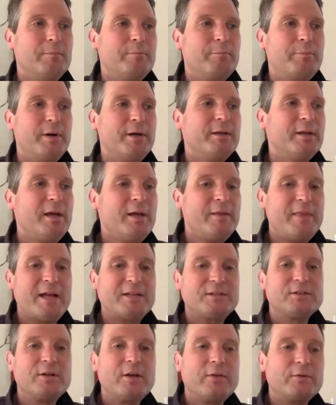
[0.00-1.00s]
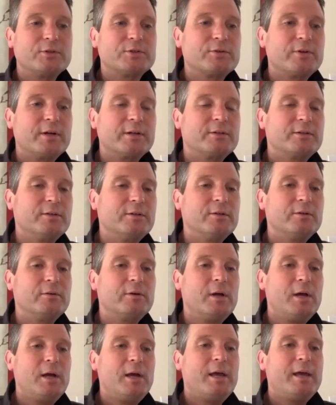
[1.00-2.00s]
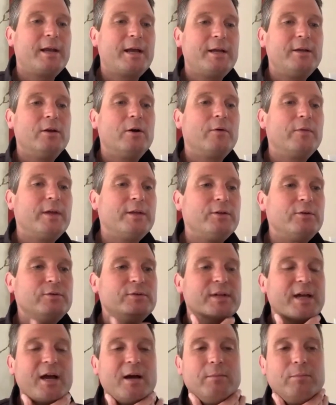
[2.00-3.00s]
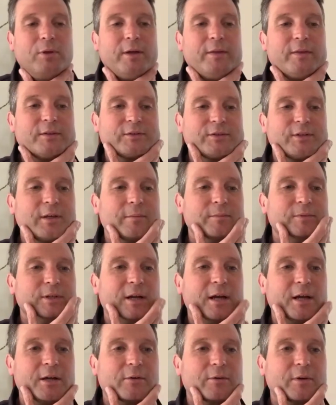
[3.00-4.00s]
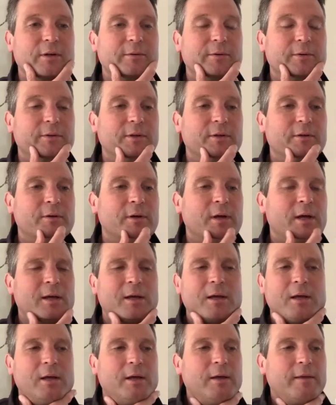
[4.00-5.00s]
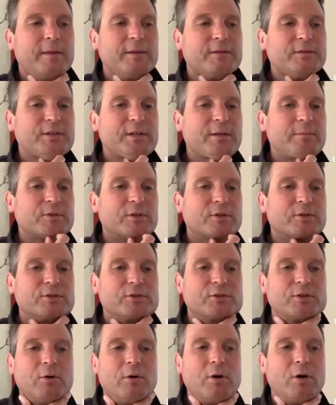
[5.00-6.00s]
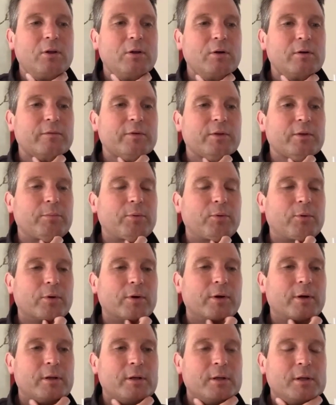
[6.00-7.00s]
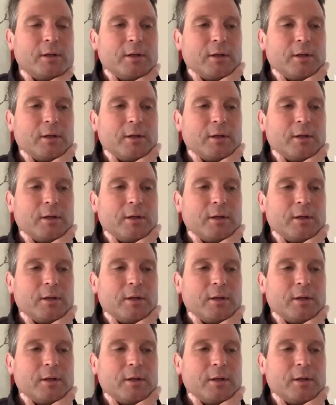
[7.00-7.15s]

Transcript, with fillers: But that's another trick too. And I know that you downplay the SIMs, and I agree with you. The SIMs are so all over the board.